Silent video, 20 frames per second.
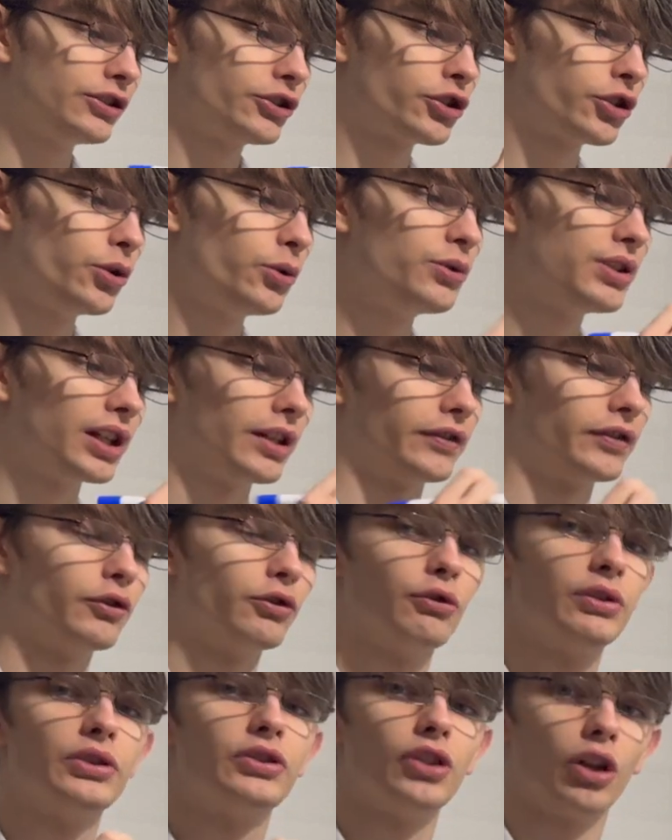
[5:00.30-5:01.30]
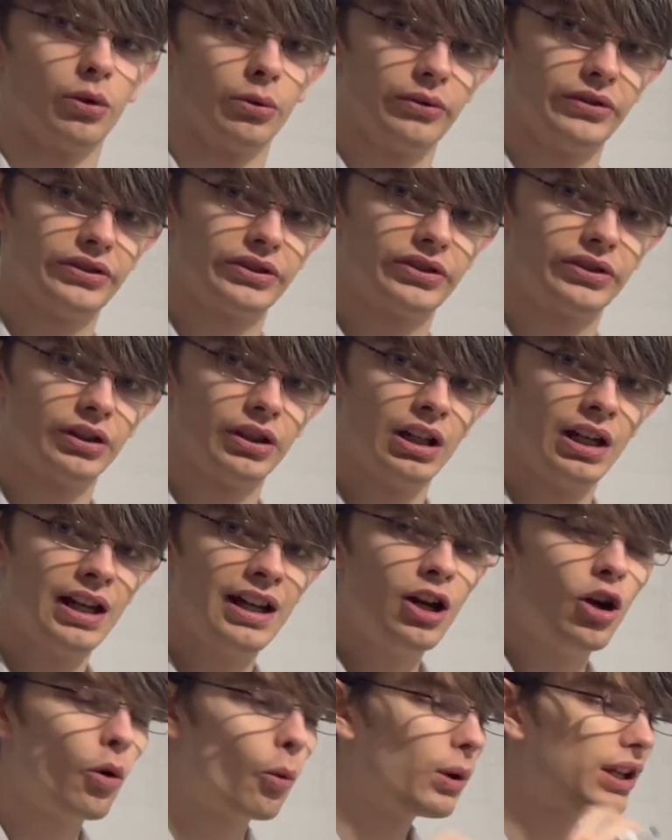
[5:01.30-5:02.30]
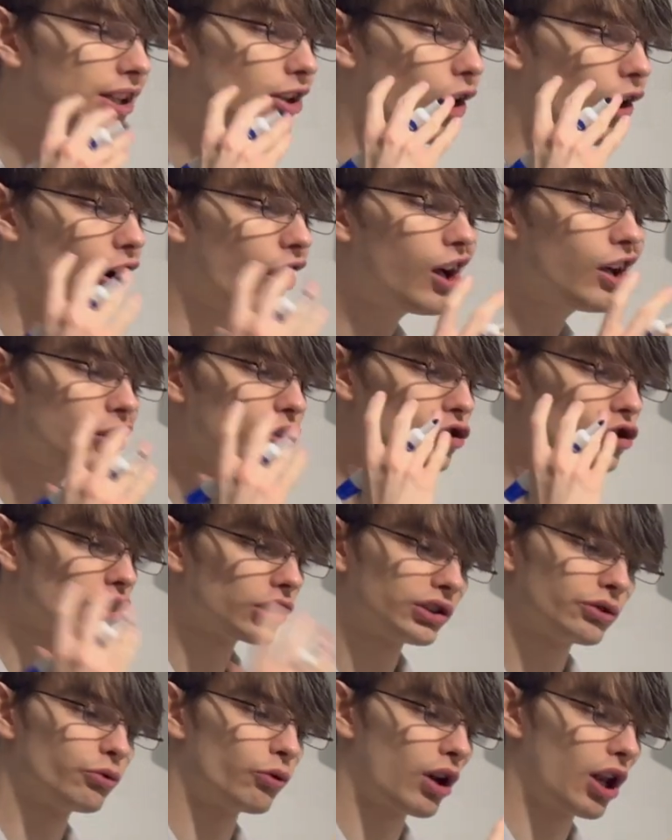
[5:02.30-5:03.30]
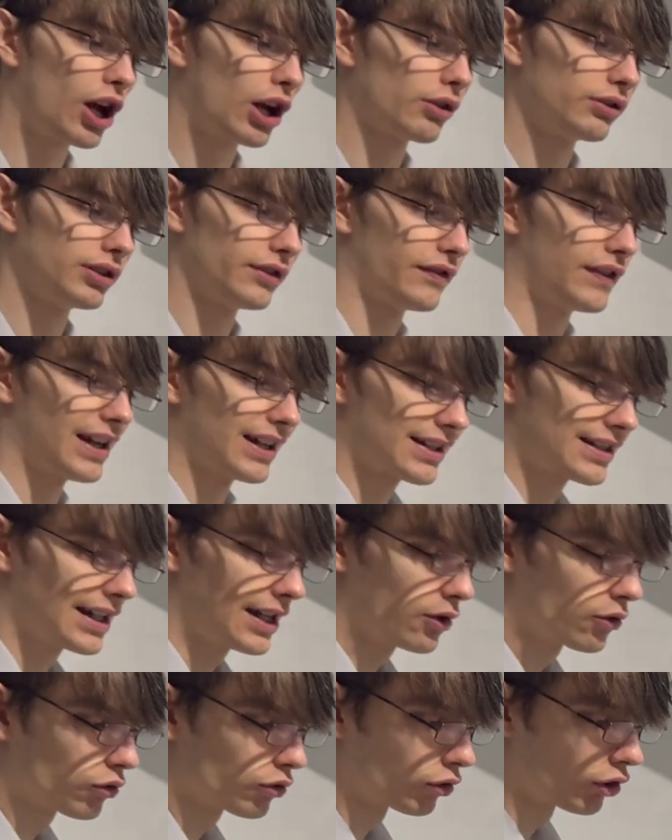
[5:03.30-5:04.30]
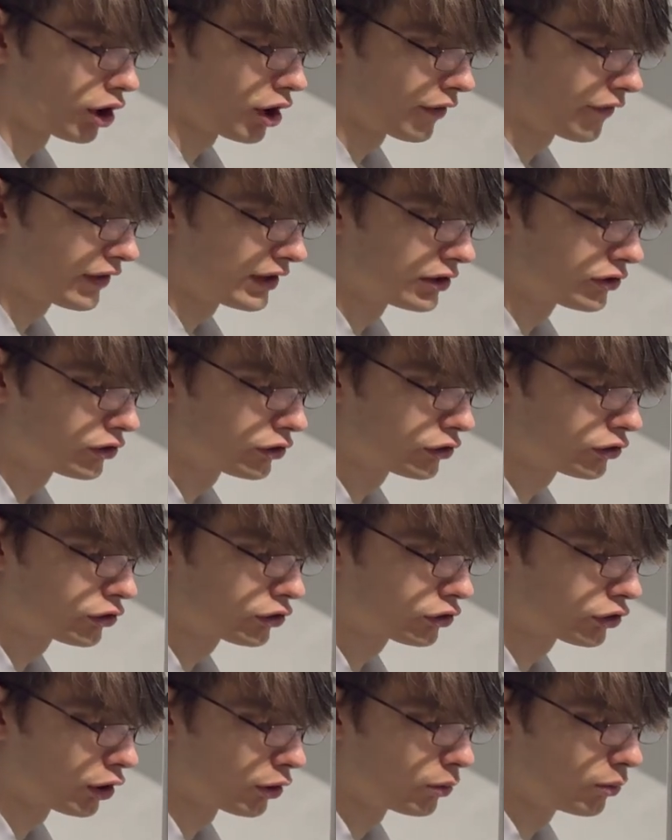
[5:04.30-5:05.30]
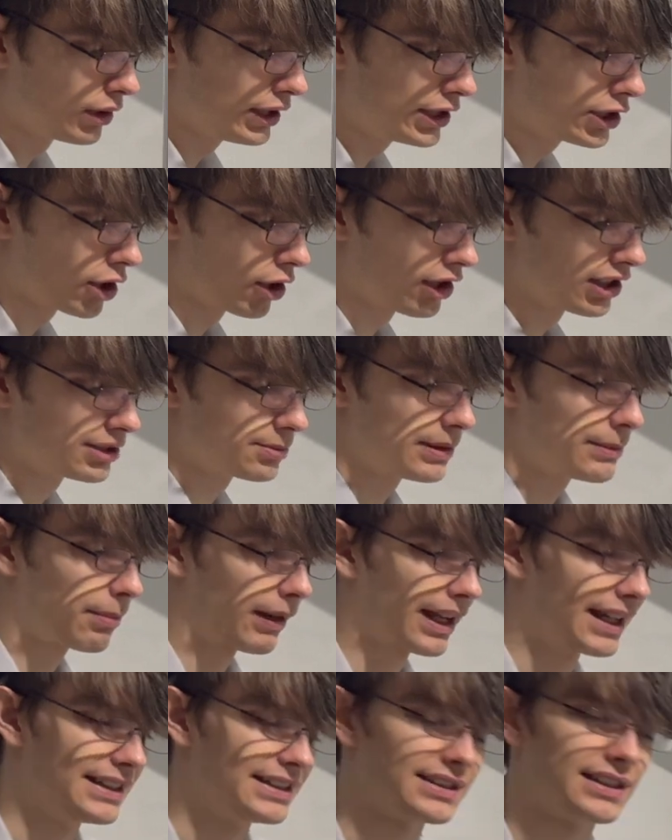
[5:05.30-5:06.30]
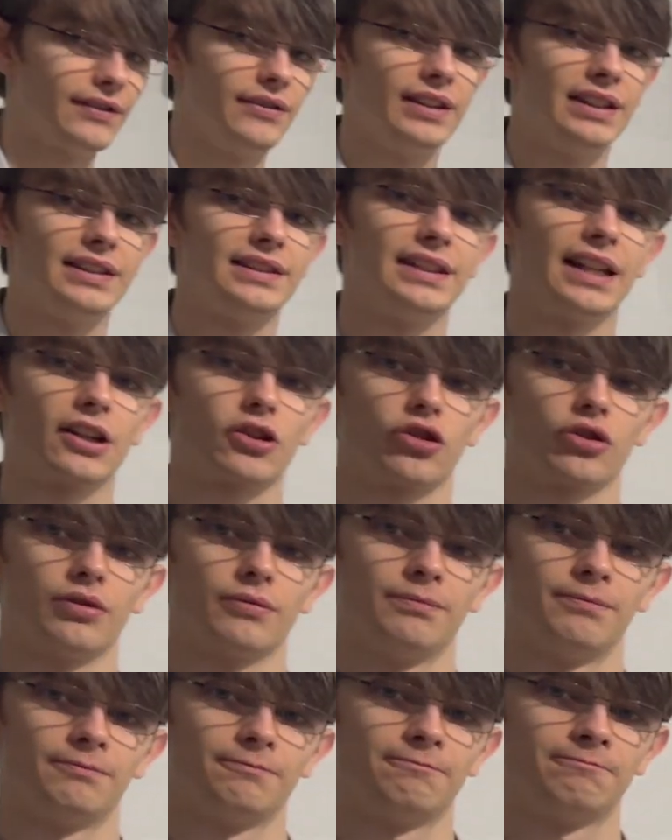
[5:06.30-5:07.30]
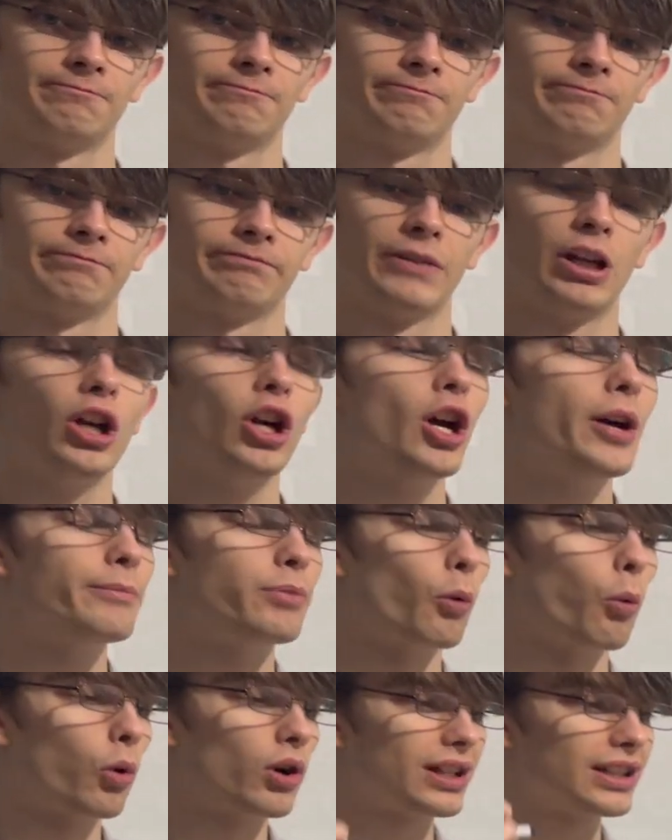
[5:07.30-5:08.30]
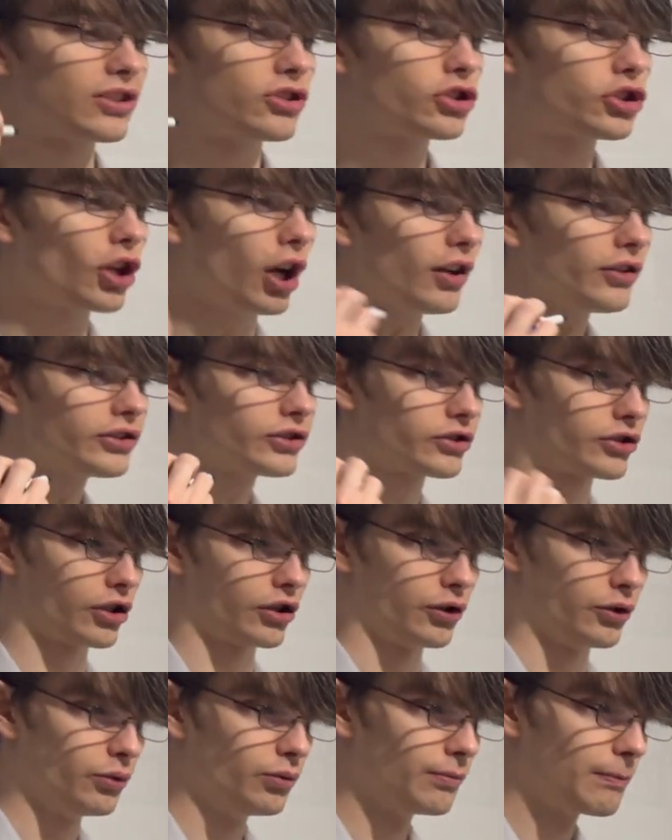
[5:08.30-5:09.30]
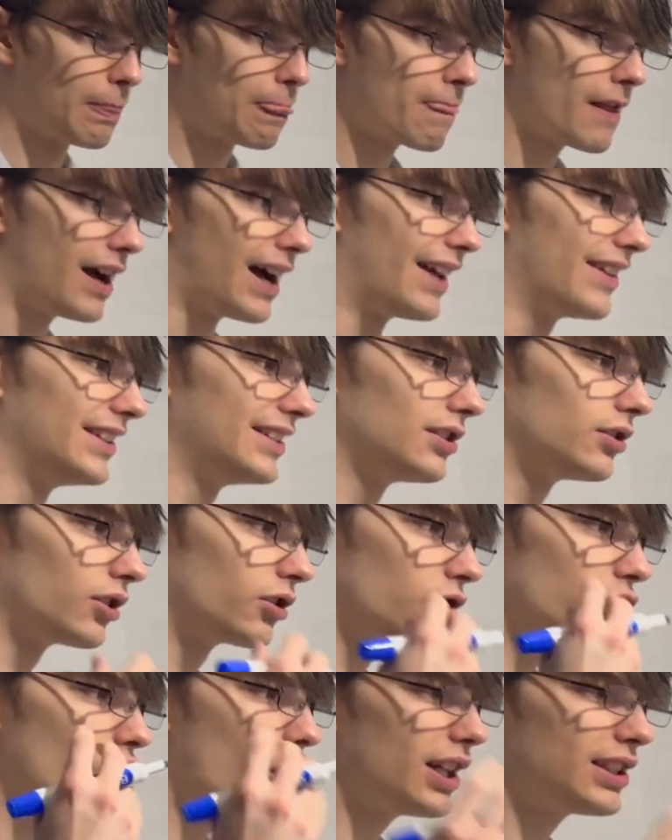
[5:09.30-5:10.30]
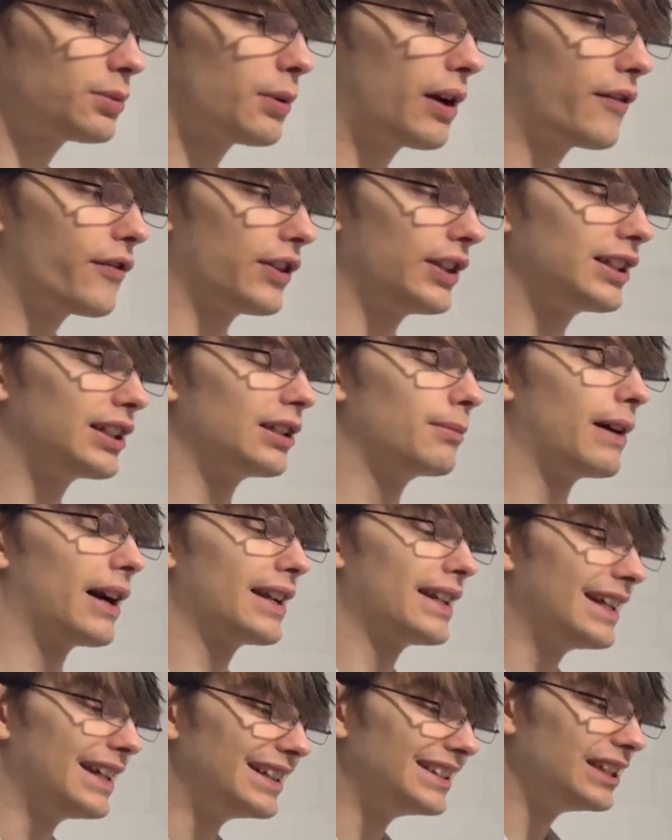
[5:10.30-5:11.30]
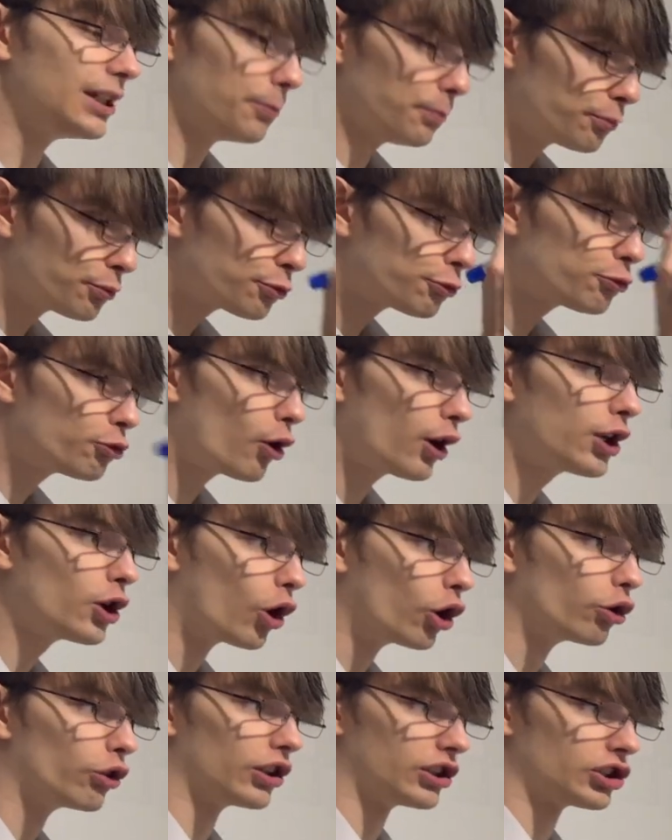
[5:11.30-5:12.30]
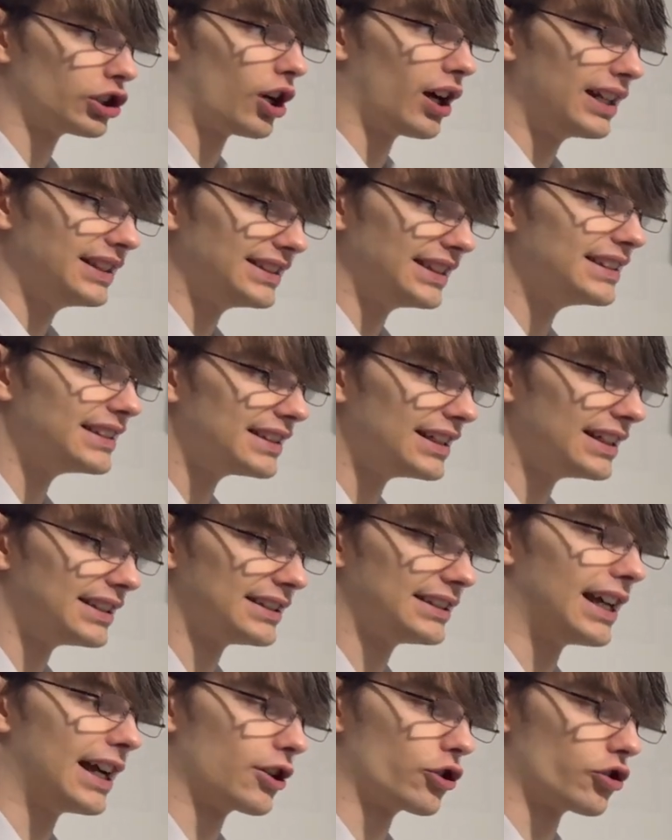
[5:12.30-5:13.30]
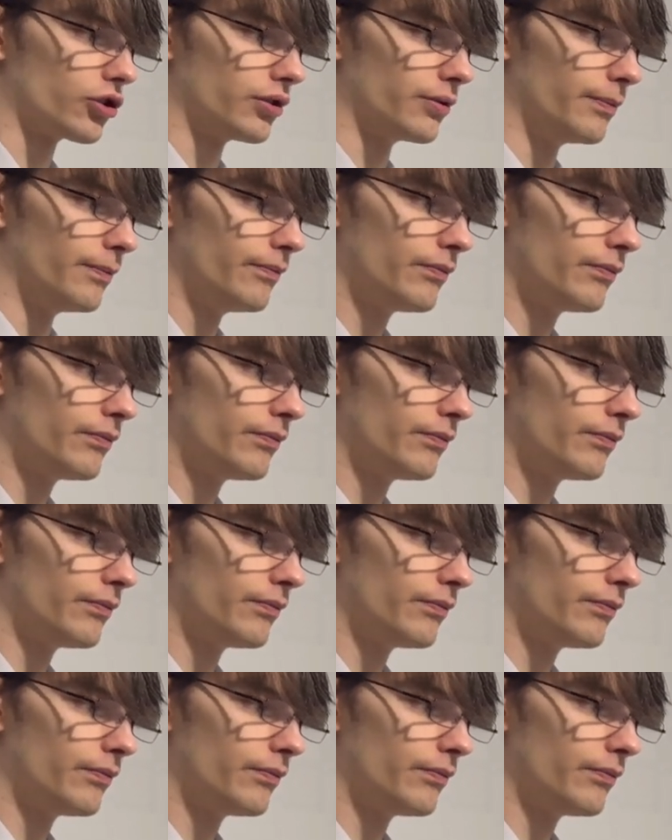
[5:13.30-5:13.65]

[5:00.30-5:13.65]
two different results, we can't just rely on the fact our graph is solely going to be placed in this section. But what it does do, and this is a nice way of thinking about it, is it prioritizes this section.